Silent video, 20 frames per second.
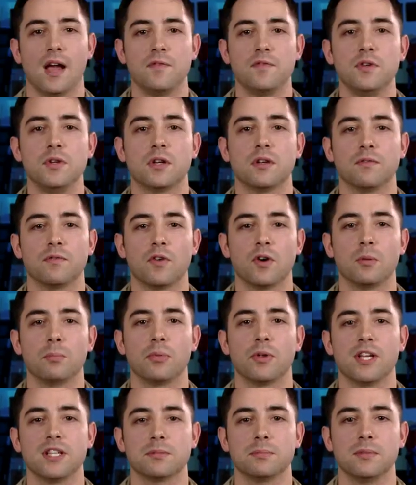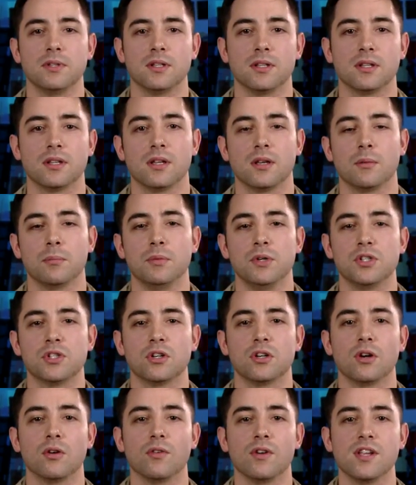After you confirm placement, be
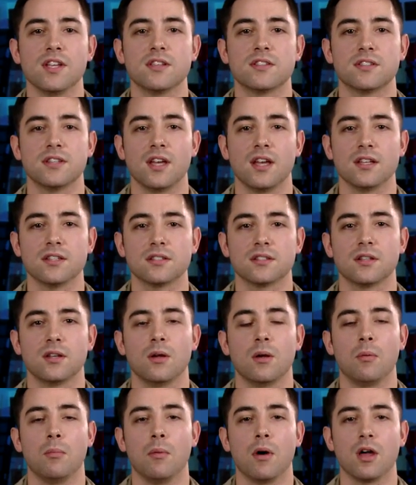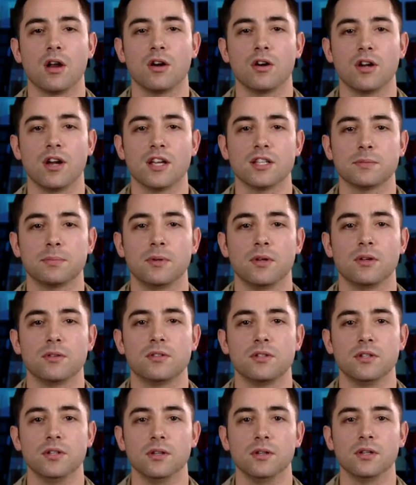sure to reassess, monitor your
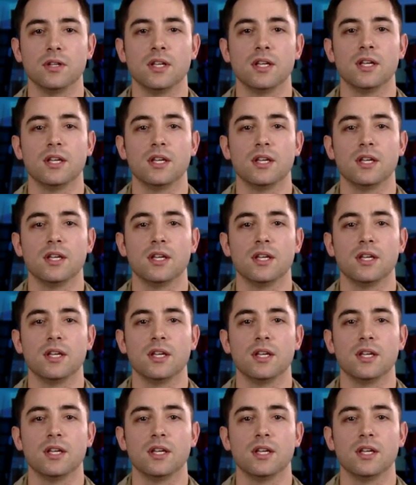SpO2,